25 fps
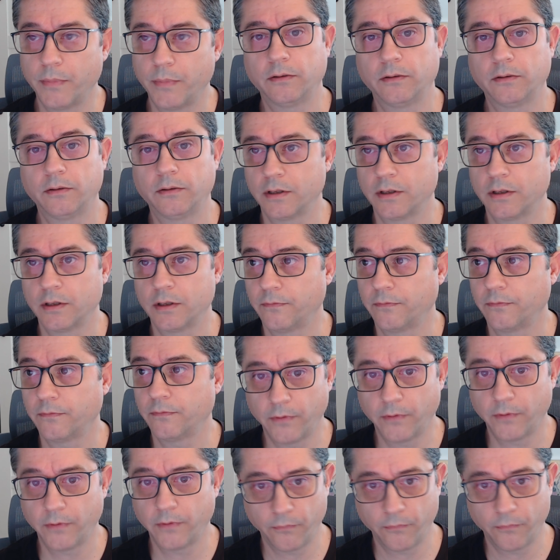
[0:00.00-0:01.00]
works
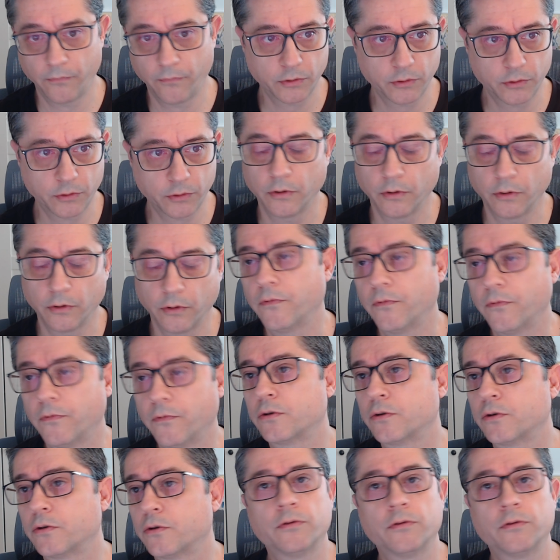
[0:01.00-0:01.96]
on your